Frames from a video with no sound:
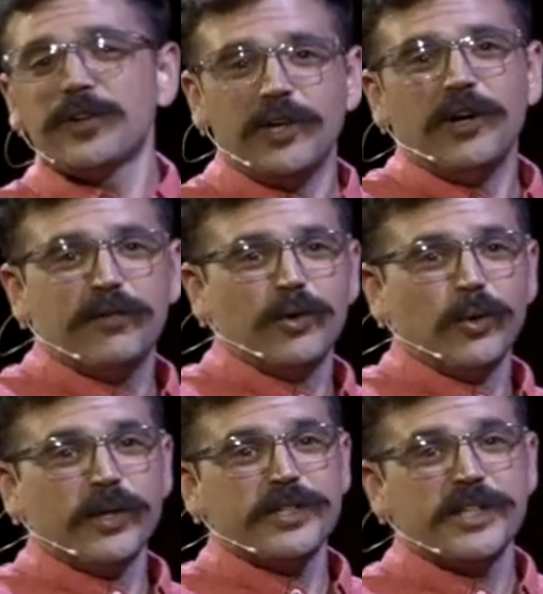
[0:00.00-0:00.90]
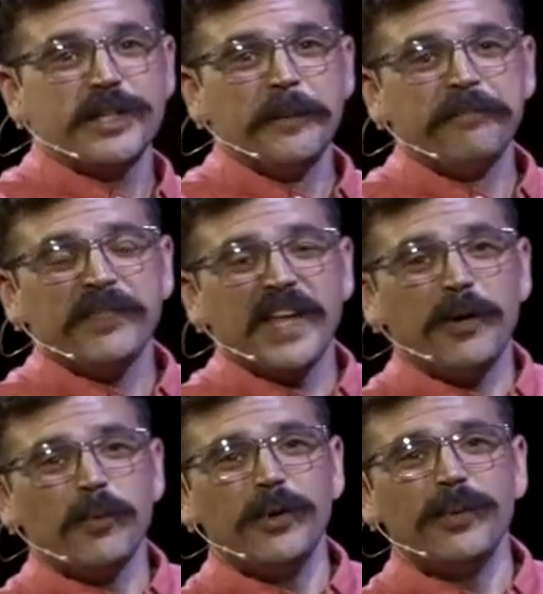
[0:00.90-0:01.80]
golf course and
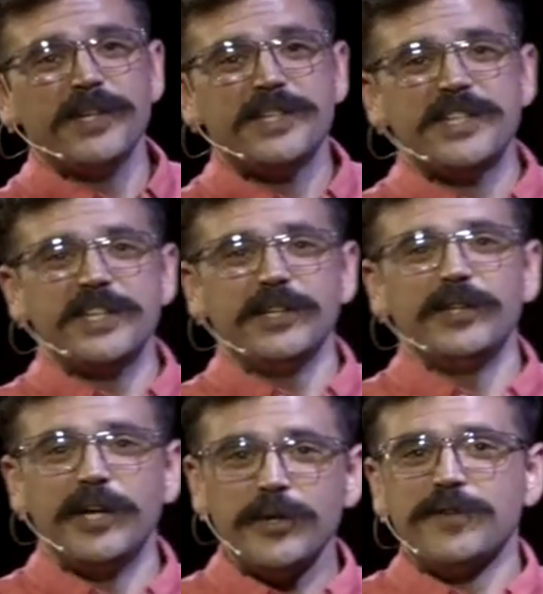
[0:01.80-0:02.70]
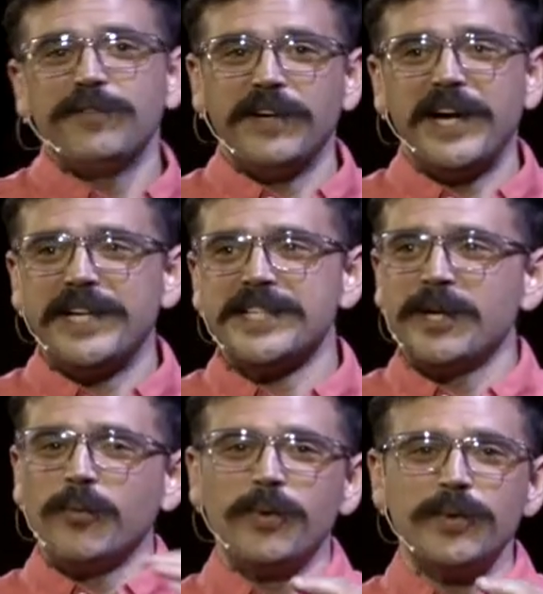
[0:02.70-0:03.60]
we would steal those flags and
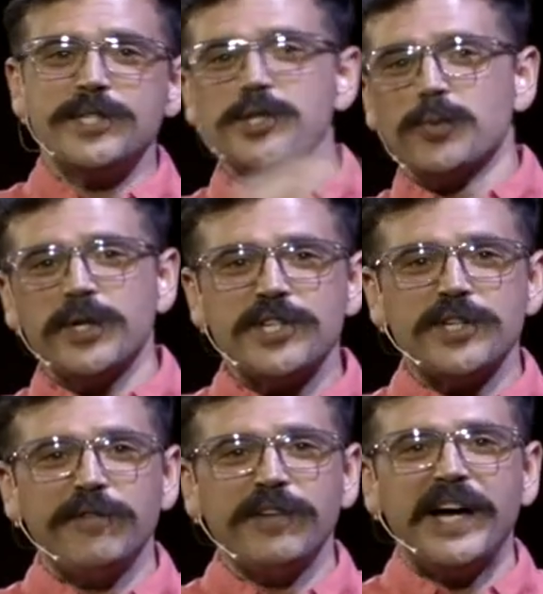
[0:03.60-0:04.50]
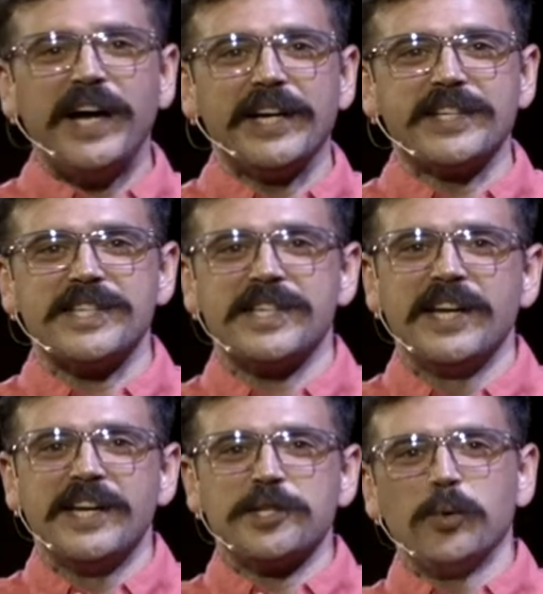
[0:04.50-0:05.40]
we would switch the flags.
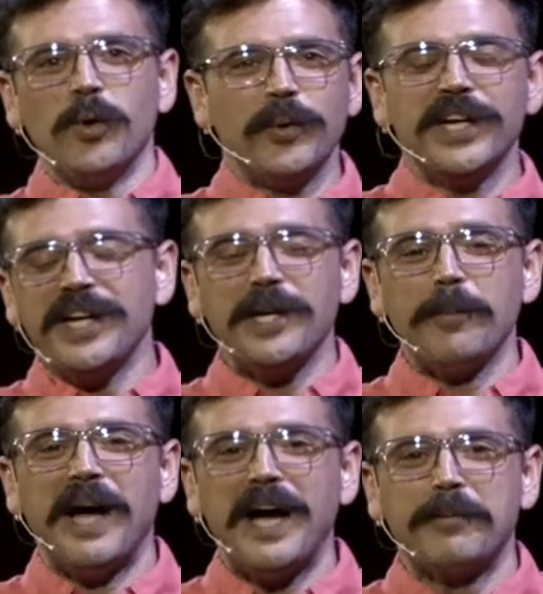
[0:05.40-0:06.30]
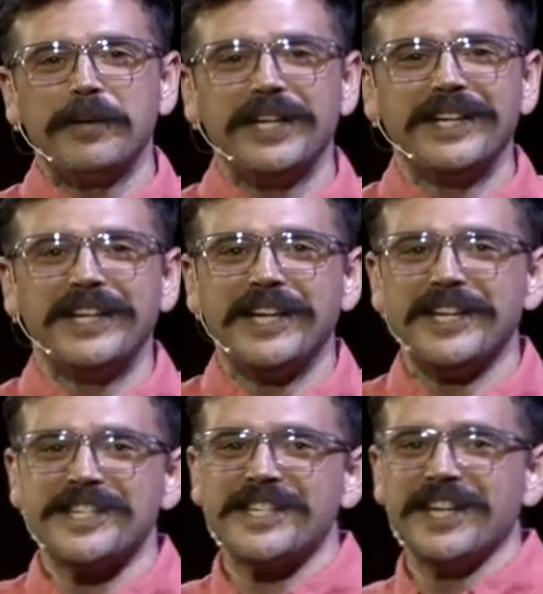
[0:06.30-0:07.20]
So, what would end up happening
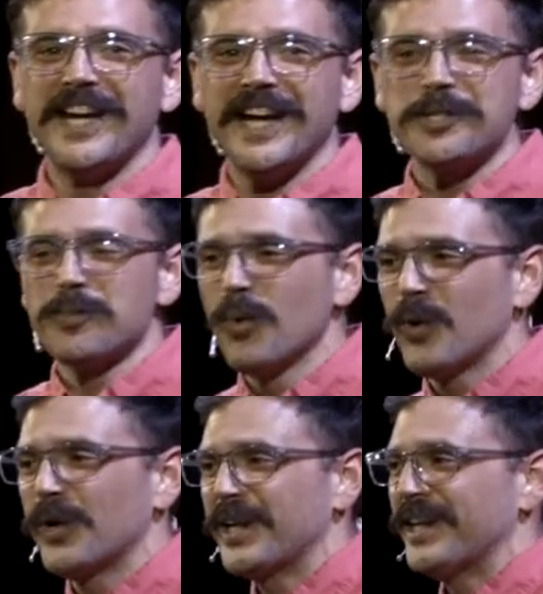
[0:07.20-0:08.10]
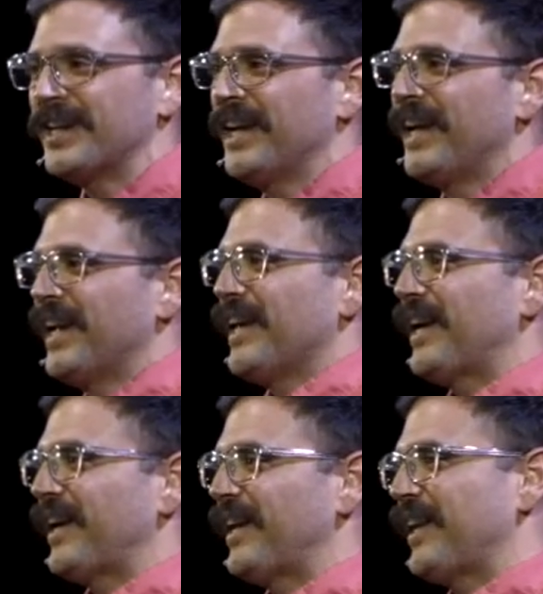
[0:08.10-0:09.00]
is the next morning
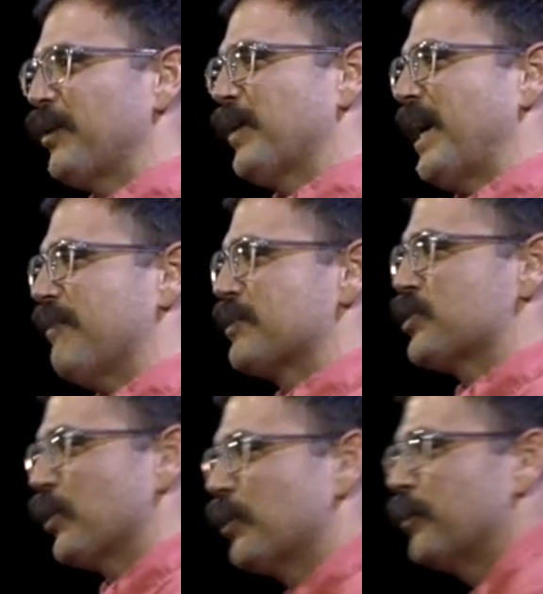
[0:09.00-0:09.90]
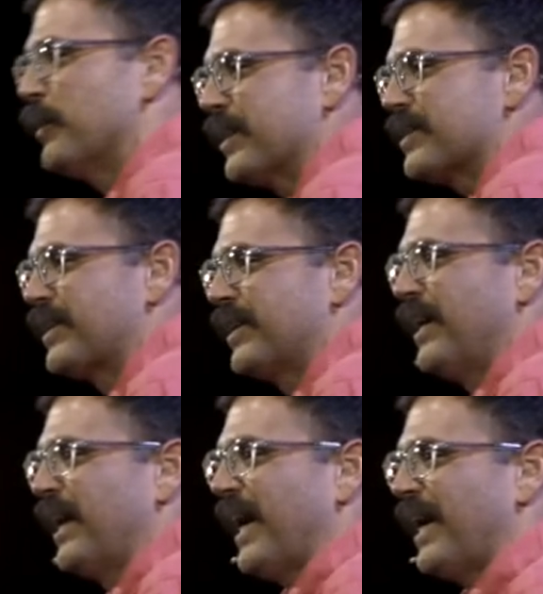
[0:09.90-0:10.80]
uh, they would have a tournament
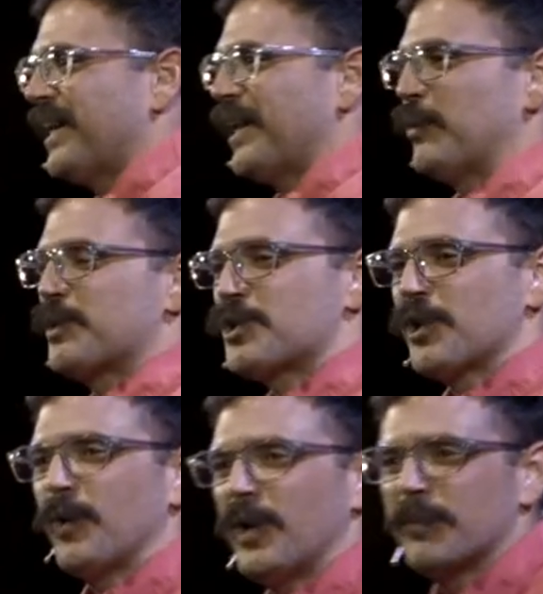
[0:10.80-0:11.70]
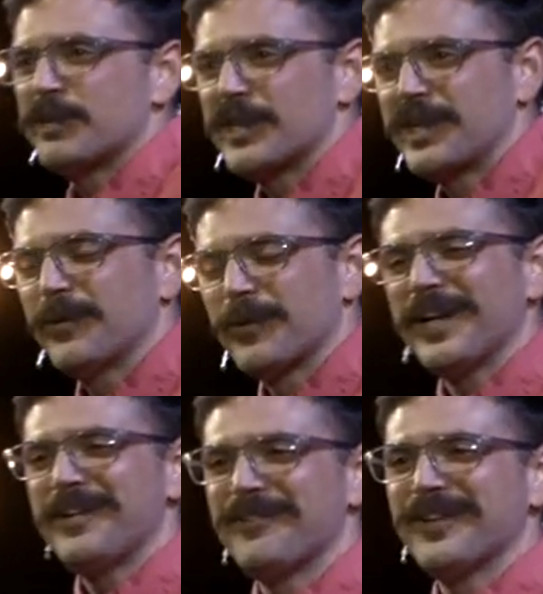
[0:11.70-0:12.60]
and they would show up to get ready
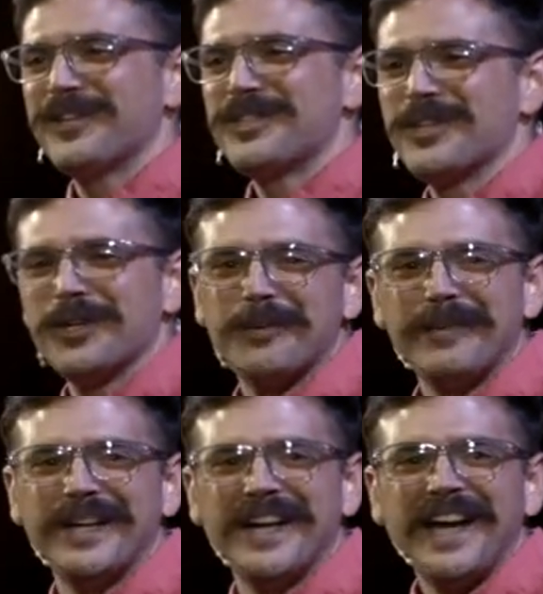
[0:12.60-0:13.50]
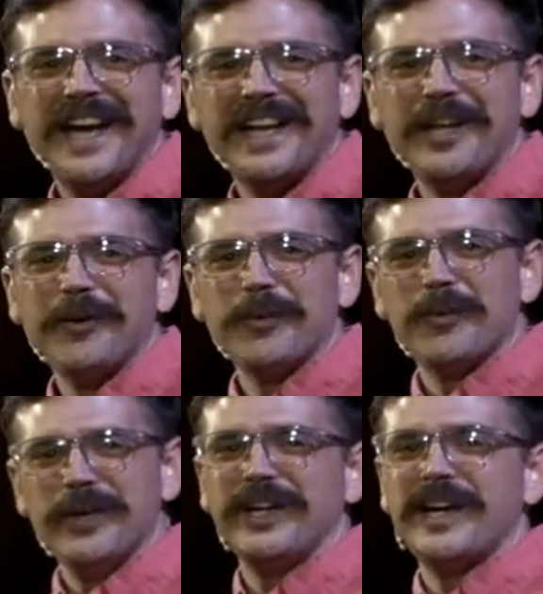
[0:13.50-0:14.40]
for the tournament and they would
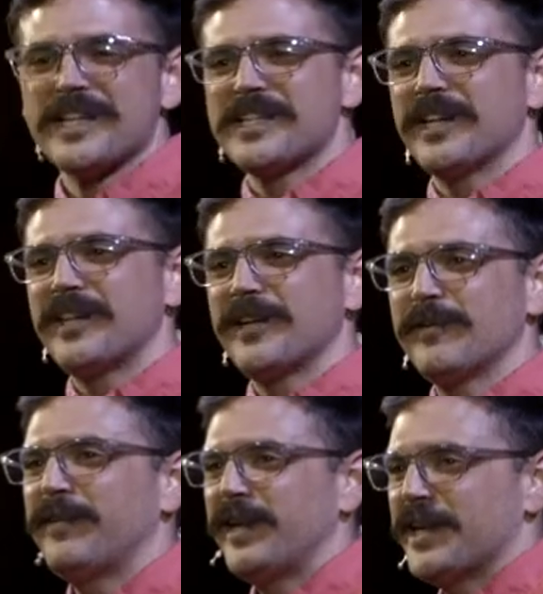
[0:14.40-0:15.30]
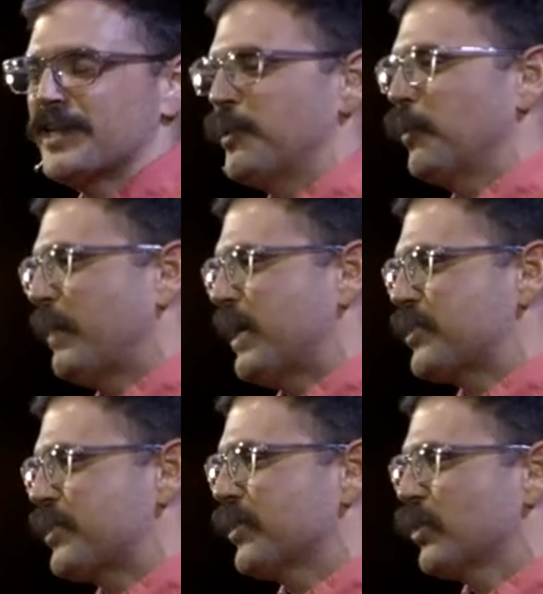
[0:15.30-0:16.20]
realize that their flags don't match
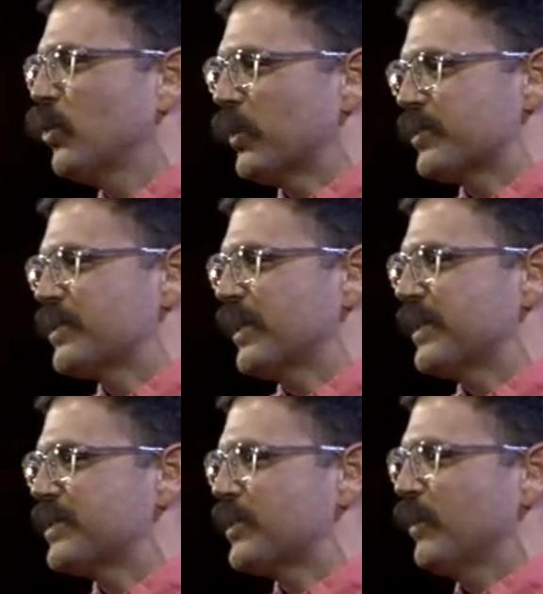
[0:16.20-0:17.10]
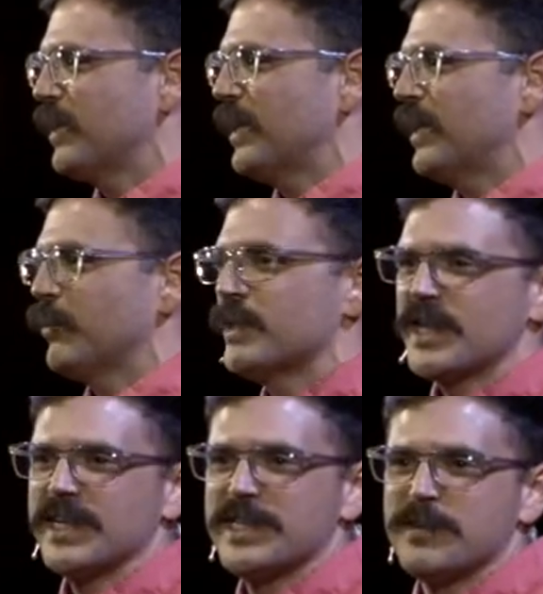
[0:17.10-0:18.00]
their course. And so then it would
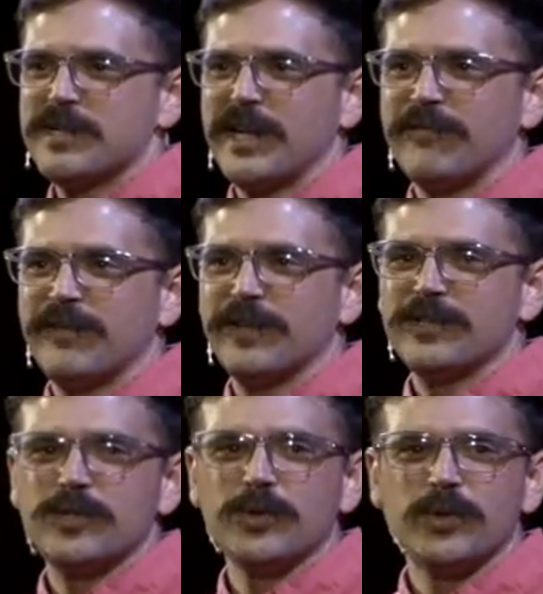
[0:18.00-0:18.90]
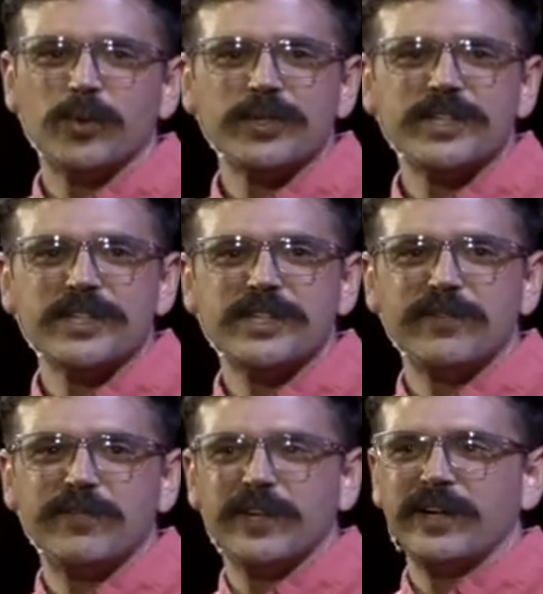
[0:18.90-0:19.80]
take some time for the two courses to
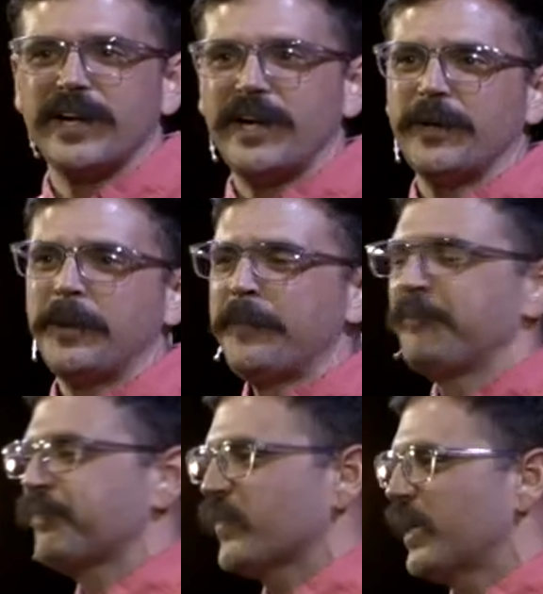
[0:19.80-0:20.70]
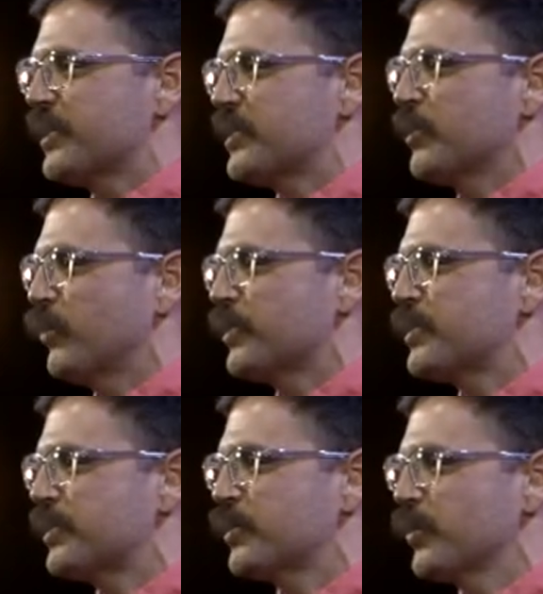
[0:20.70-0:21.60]
figure out okay, someone
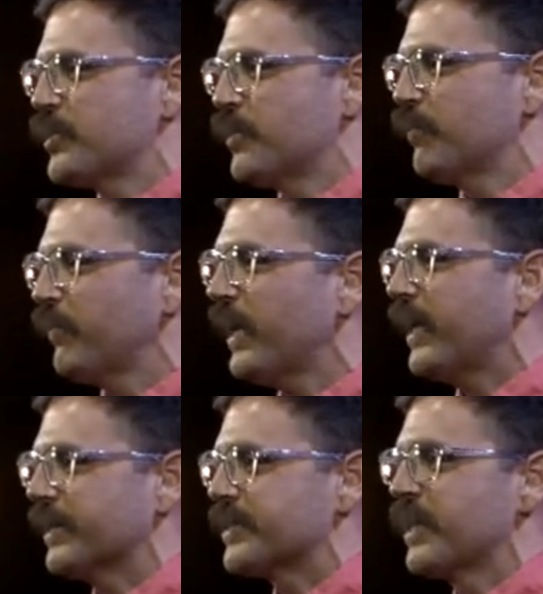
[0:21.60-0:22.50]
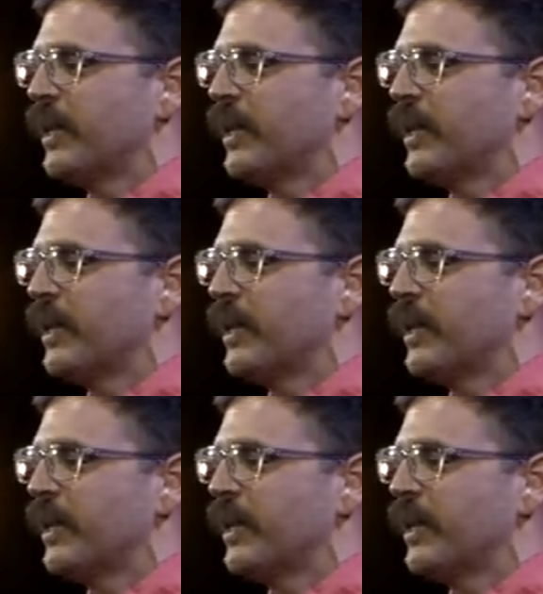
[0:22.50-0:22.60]
switched the flags.